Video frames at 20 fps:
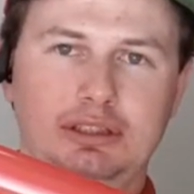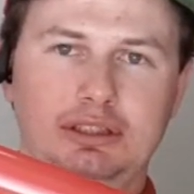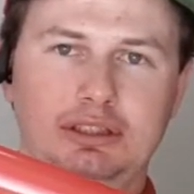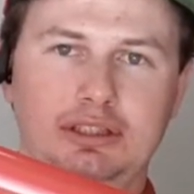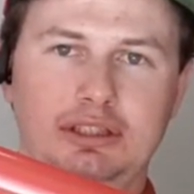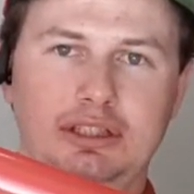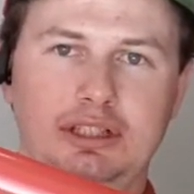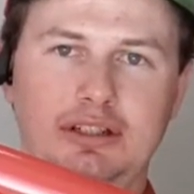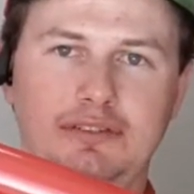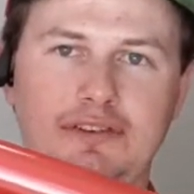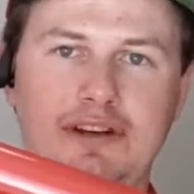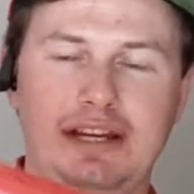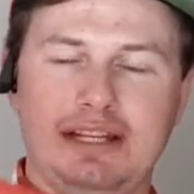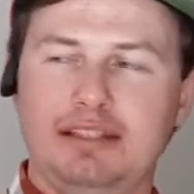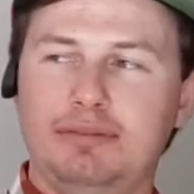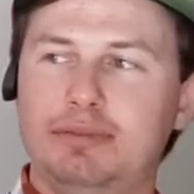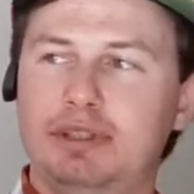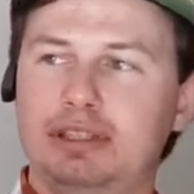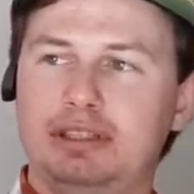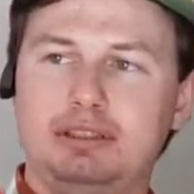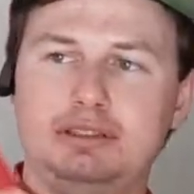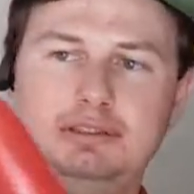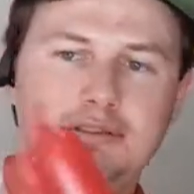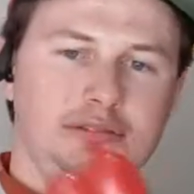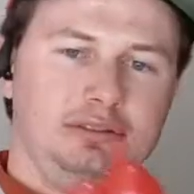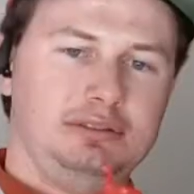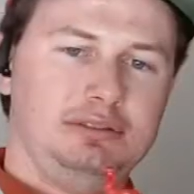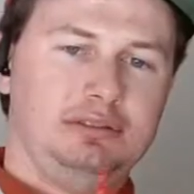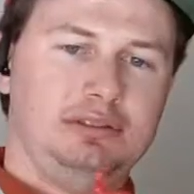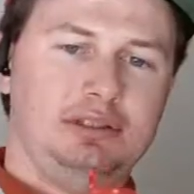You're gonna find the middle,
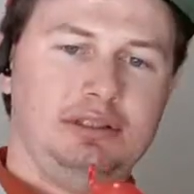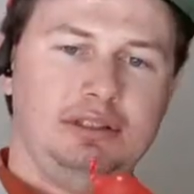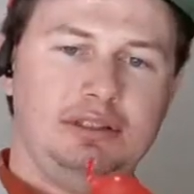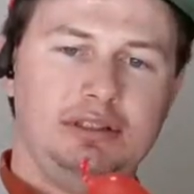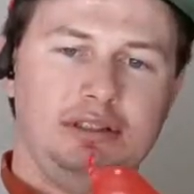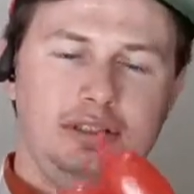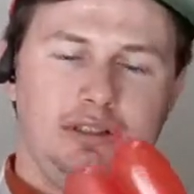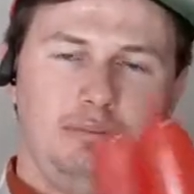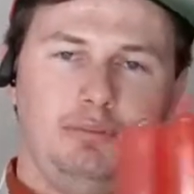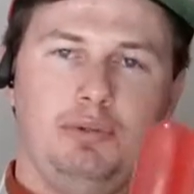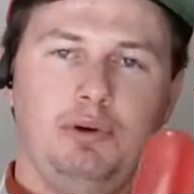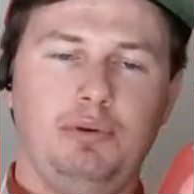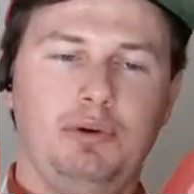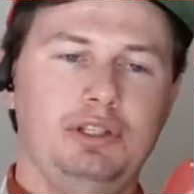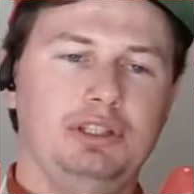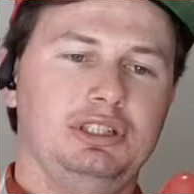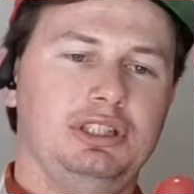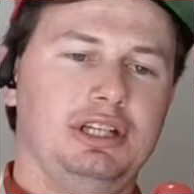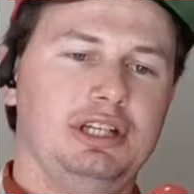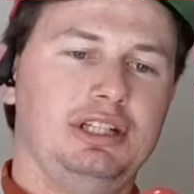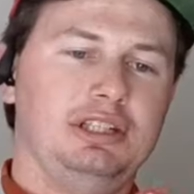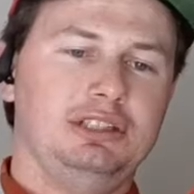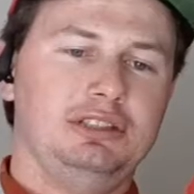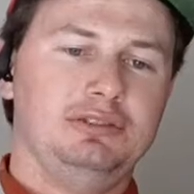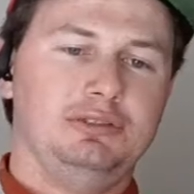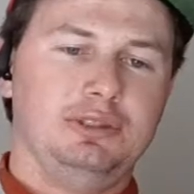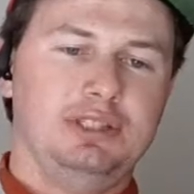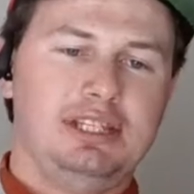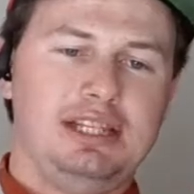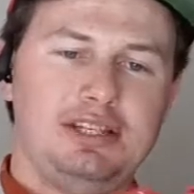but what you're gonna do
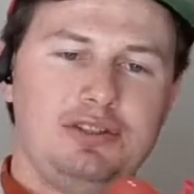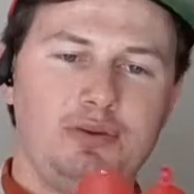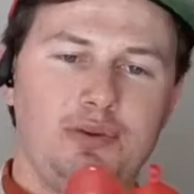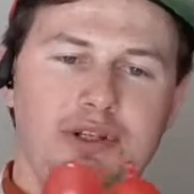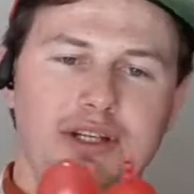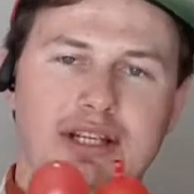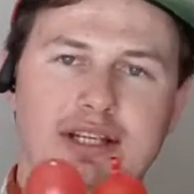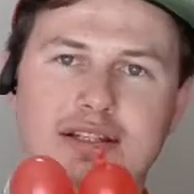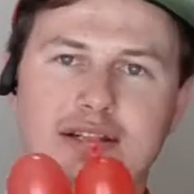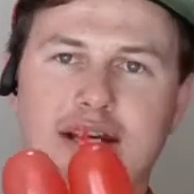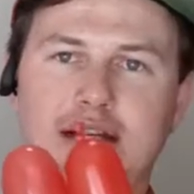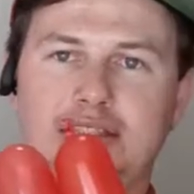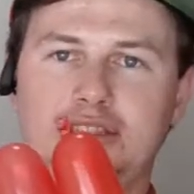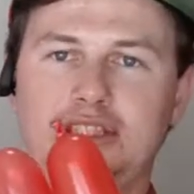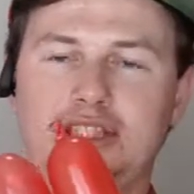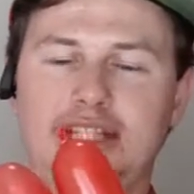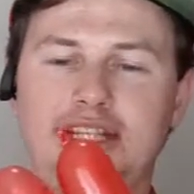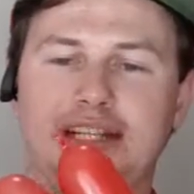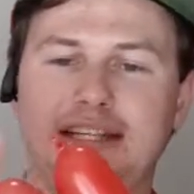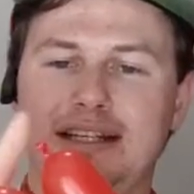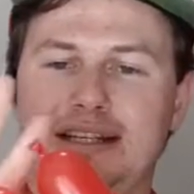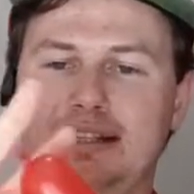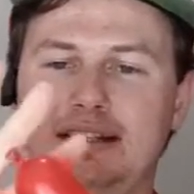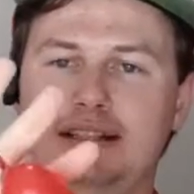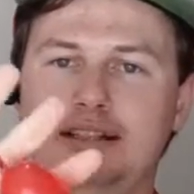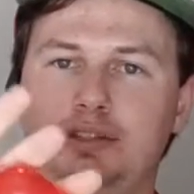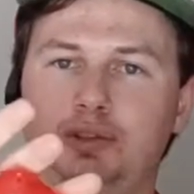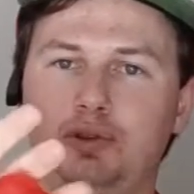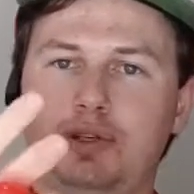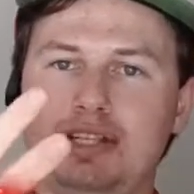with this one is actually
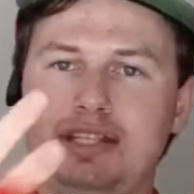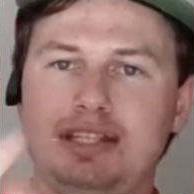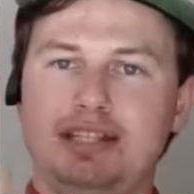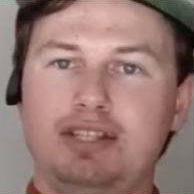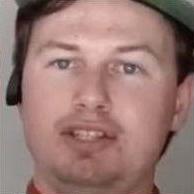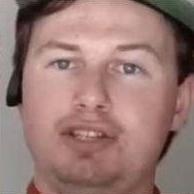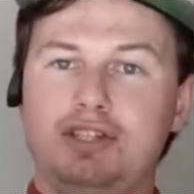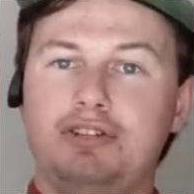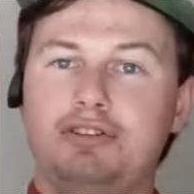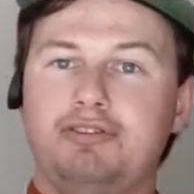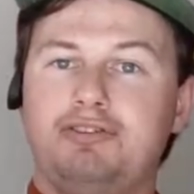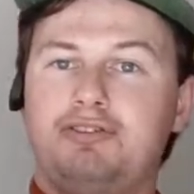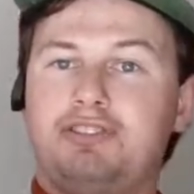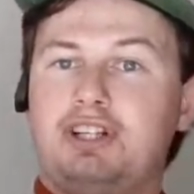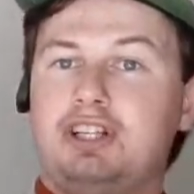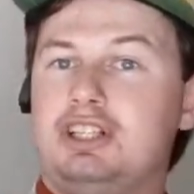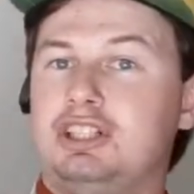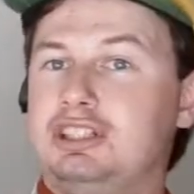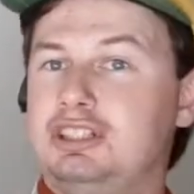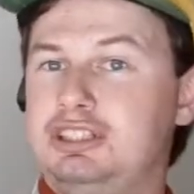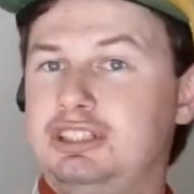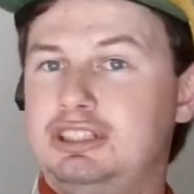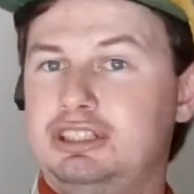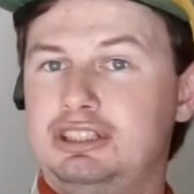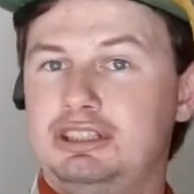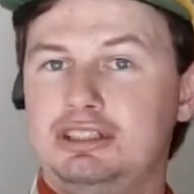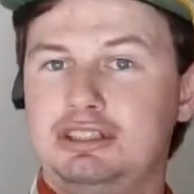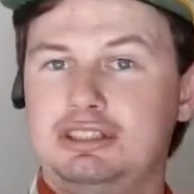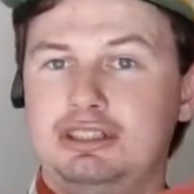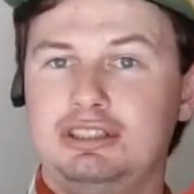twist these two first.